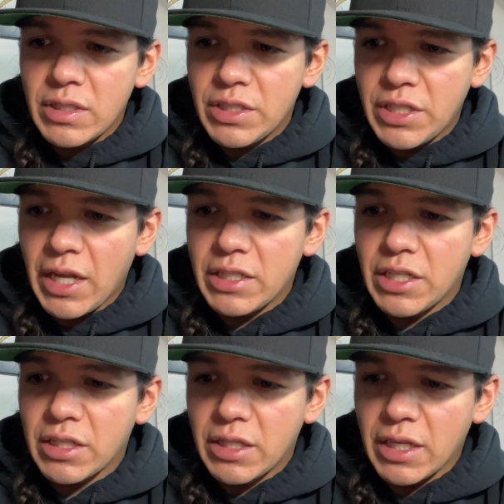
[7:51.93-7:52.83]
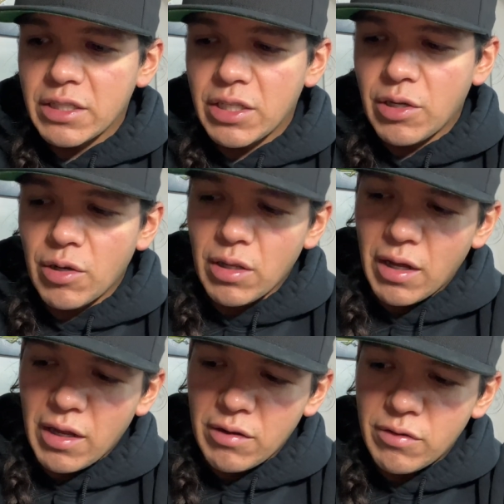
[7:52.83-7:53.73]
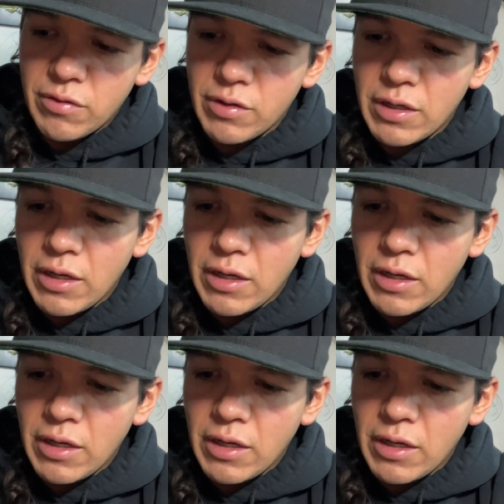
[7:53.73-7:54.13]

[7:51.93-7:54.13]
changing things in your life